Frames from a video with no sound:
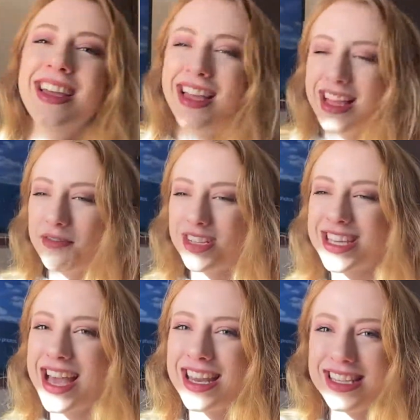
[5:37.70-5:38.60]
Which
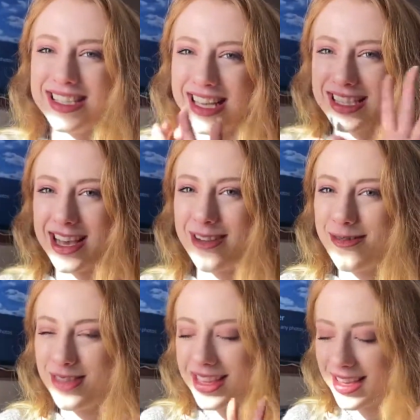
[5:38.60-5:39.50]
kind of sets off
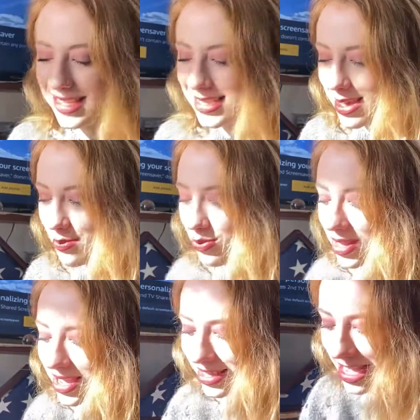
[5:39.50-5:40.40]
the
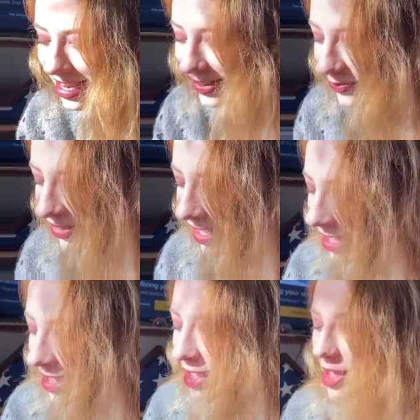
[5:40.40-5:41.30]
subplot line.
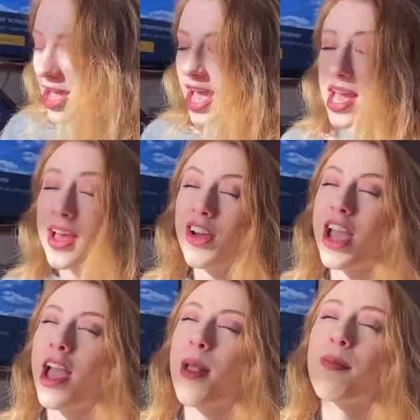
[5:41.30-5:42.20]

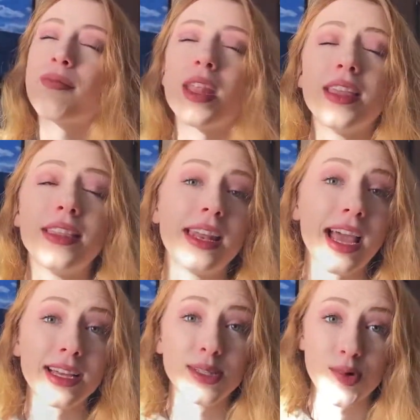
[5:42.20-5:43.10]
Okay. The
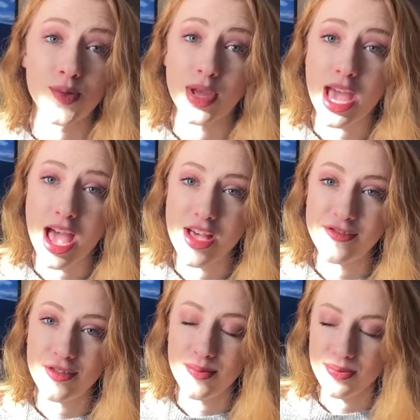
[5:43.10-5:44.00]
next one we have
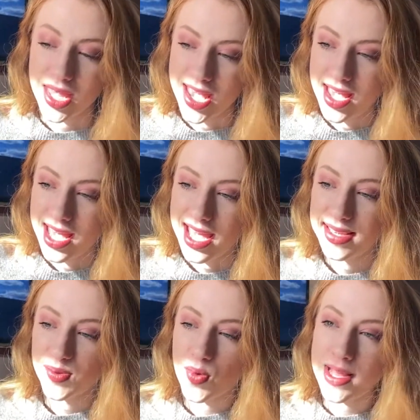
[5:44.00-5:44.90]

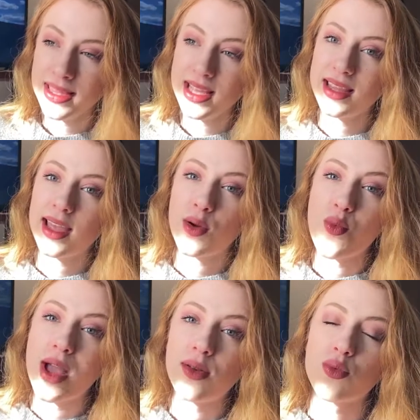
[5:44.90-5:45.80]
is one that like
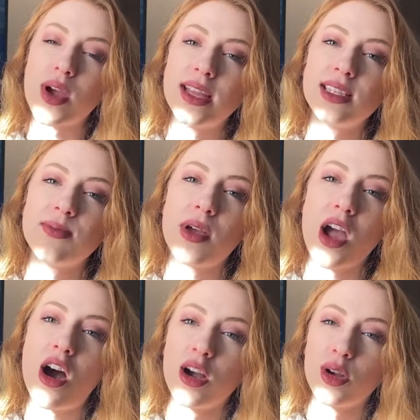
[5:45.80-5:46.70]
went right to my
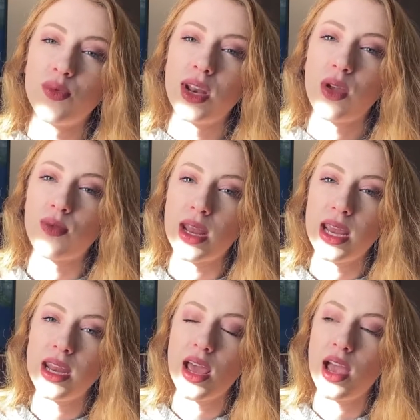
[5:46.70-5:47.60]
heart when I read
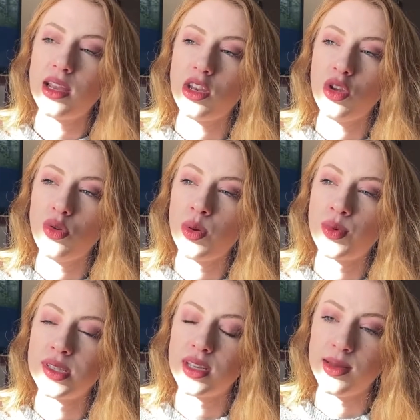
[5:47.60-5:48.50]
it. I knew it
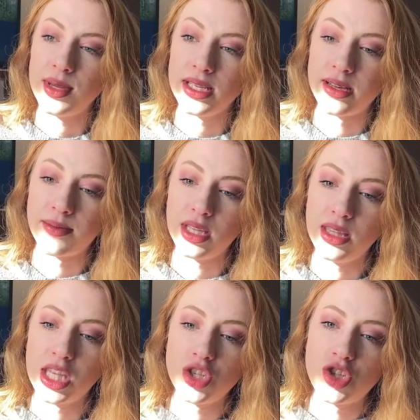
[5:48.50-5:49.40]
was going to be something
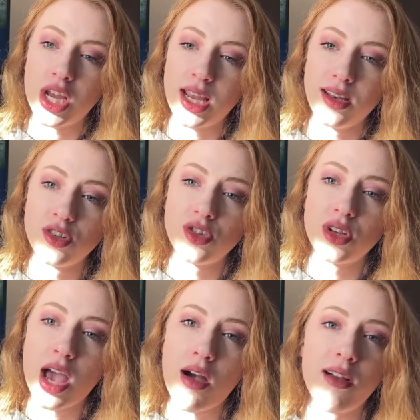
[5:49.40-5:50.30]
that changed
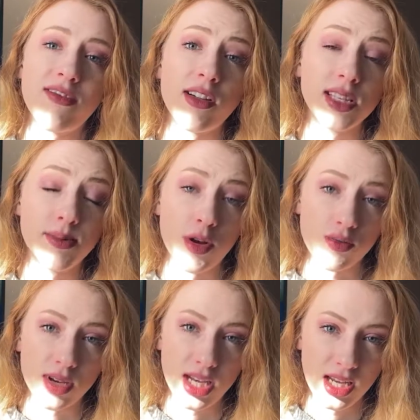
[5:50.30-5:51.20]
how I felt about
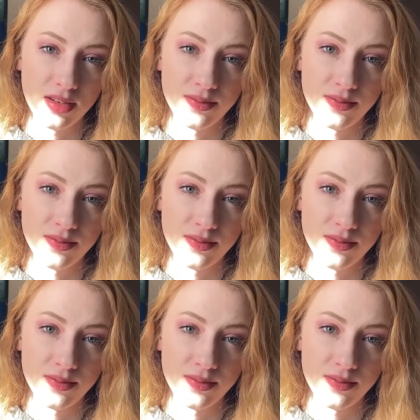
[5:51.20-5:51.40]
reading.